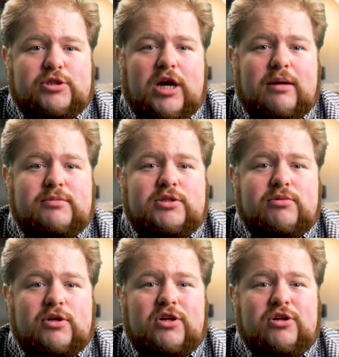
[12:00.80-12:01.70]
Jobs to
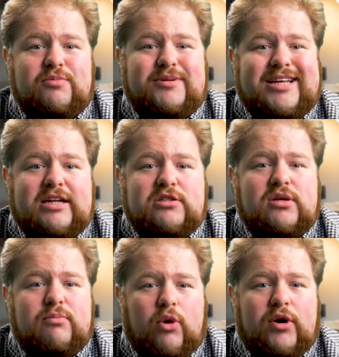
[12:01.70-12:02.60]
recruit potential
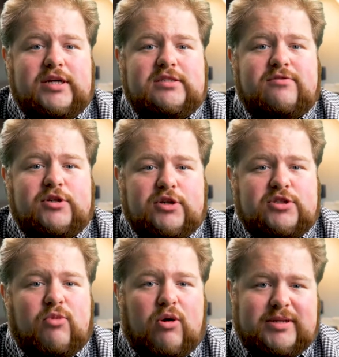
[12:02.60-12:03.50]
employees for your
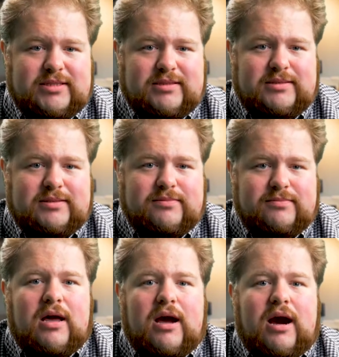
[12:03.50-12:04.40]
small business.
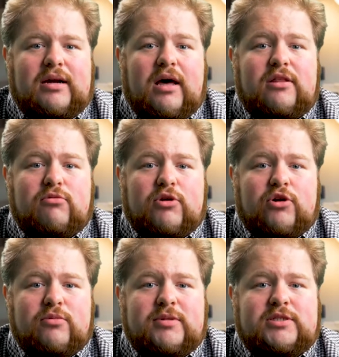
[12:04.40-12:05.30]
Another
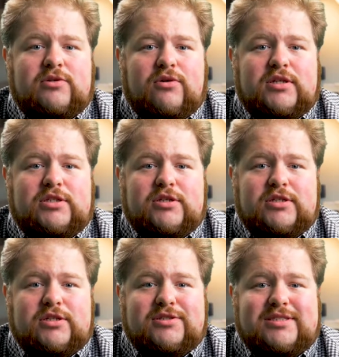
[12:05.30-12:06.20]
recruitment tool that you can
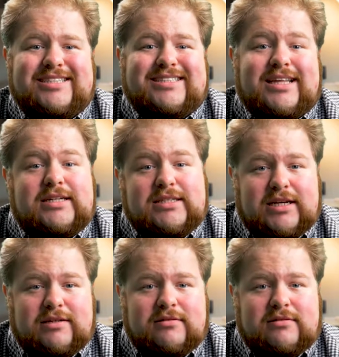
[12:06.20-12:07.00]
use is LinkedIn.